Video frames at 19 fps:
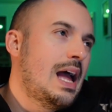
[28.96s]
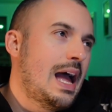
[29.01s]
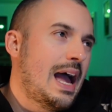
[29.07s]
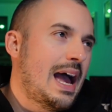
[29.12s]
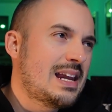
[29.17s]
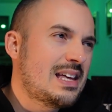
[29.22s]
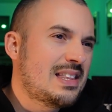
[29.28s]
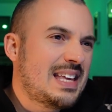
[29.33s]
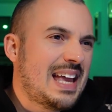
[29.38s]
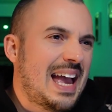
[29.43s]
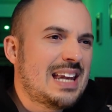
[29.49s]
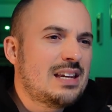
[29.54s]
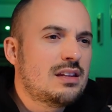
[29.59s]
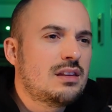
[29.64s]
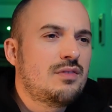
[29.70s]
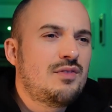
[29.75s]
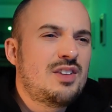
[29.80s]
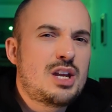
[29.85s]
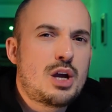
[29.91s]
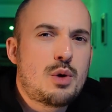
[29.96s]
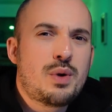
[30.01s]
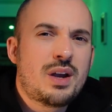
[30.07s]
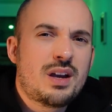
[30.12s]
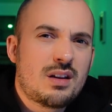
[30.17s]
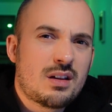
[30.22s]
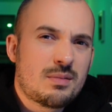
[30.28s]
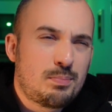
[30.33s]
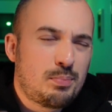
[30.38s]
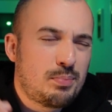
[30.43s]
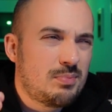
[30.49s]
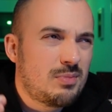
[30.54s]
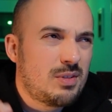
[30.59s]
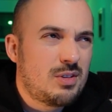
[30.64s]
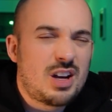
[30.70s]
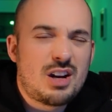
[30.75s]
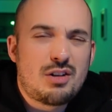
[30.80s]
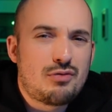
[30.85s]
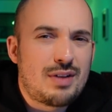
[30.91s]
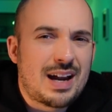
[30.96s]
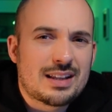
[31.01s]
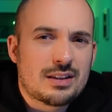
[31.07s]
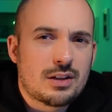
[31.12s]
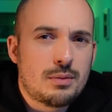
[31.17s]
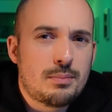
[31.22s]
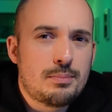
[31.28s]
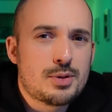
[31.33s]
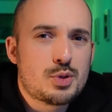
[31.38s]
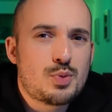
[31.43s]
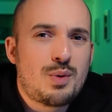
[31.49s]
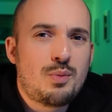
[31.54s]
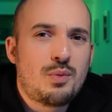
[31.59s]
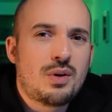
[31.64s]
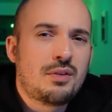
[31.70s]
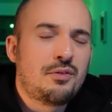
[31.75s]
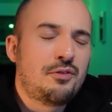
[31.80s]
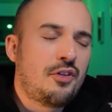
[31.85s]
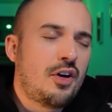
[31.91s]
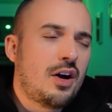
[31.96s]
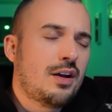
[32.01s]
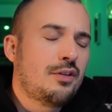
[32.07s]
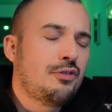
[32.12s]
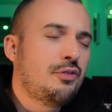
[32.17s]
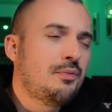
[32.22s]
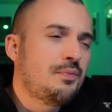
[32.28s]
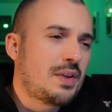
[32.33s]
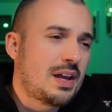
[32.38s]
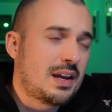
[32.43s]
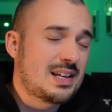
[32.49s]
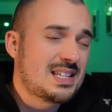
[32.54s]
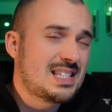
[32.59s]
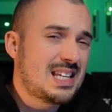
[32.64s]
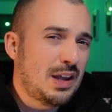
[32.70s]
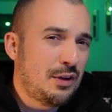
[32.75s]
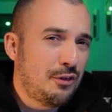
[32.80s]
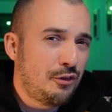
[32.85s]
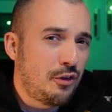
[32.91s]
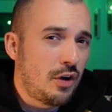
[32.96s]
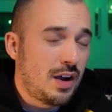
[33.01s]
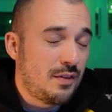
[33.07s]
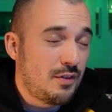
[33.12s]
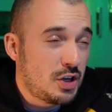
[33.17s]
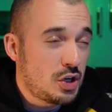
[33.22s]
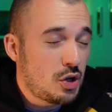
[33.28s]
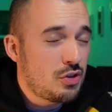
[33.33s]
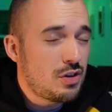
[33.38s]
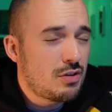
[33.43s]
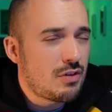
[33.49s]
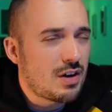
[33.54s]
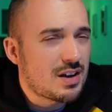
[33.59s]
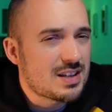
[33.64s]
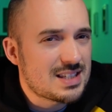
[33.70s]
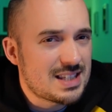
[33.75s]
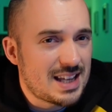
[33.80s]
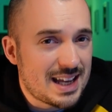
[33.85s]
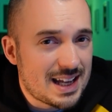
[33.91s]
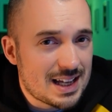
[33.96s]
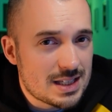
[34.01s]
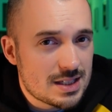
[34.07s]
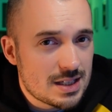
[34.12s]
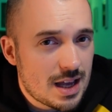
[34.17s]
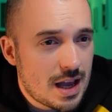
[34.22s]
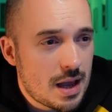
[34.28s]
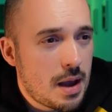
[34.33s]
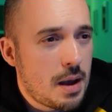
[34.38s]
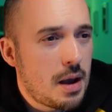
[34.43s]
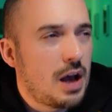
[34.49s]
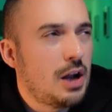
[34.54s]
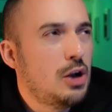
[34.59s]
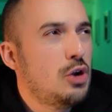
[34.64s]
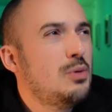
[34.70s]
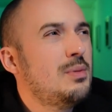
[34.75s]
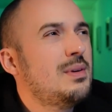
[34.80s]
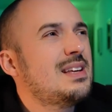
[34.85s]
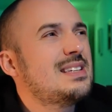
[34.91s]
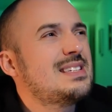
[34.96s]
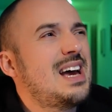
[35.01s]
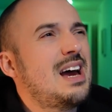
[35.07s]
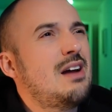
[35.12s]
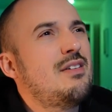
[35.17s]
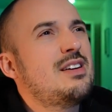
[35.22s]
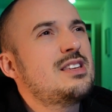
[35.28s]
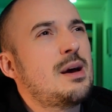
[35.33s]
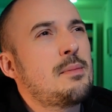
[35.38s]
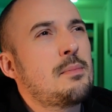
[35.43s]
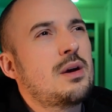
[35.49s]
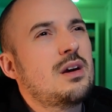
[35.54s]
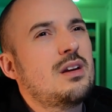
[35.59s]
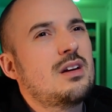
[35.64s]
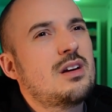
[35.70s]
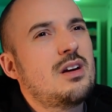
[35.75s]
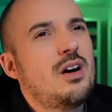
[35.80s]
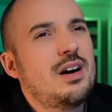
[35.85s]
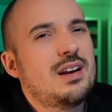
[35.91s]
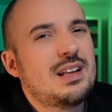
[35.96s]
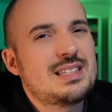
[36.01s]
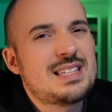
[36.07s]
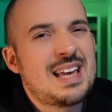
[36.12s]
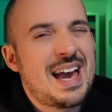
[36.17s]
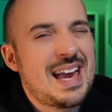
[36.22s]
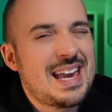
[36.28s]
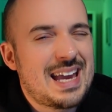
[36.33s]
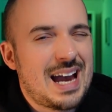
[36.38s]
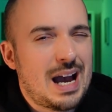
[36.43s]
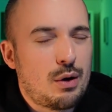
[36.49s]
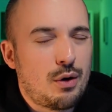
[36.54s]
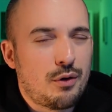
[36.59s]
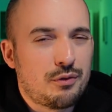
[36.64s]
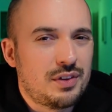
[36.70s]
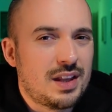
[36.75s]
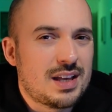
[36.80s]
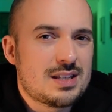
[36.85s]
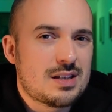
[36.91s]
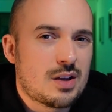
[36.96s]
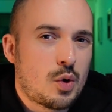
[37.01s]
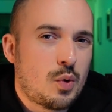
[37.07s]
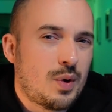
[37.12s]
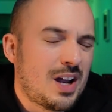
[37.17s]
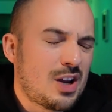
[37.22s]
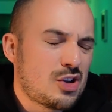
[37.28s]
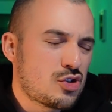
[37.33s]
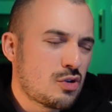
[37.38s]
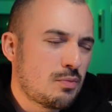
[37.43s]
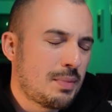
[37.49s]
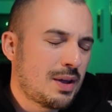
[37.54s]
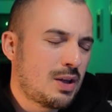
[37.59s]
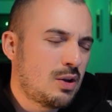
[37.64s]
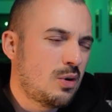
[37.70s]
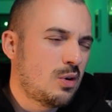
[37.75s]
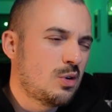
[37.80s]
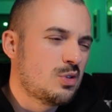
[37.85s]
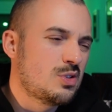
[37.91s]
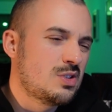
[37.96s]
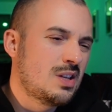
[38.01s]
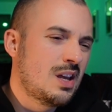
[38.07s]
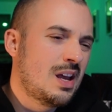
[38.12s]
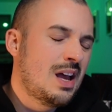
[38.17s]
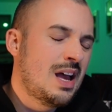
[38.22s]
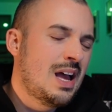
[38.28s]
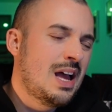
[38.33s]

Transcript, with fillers: And at the end of the video we're going to kind of rank them between 1 and 5, and I say 5, I know there are 6. Illuminor Szeras I'm going to kind of take out of this equation because